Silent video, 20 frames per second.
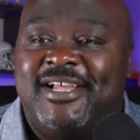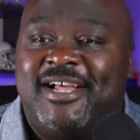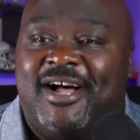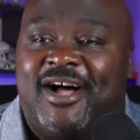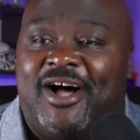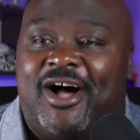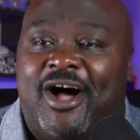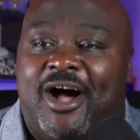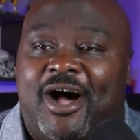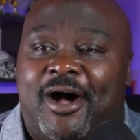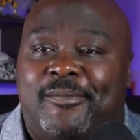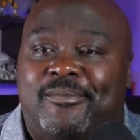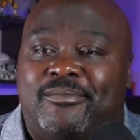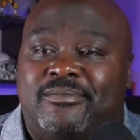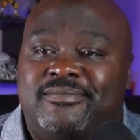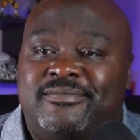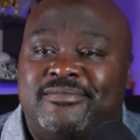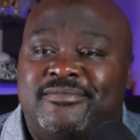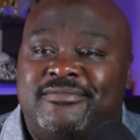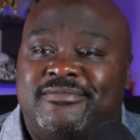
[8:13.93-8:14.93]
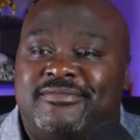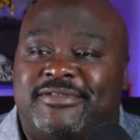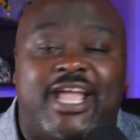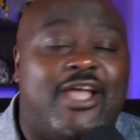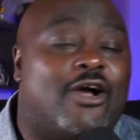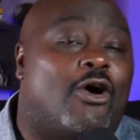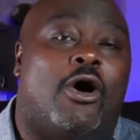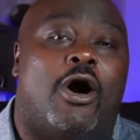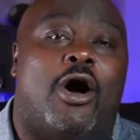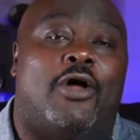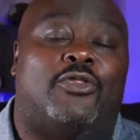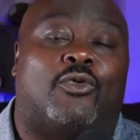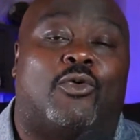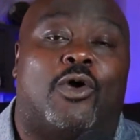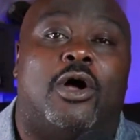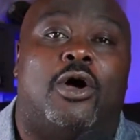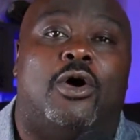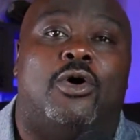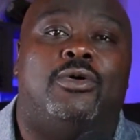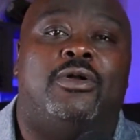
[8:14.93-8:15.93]
they go on the
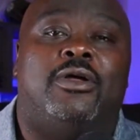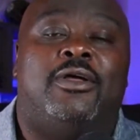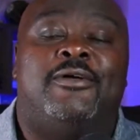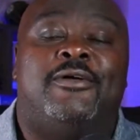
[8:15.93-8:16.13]
road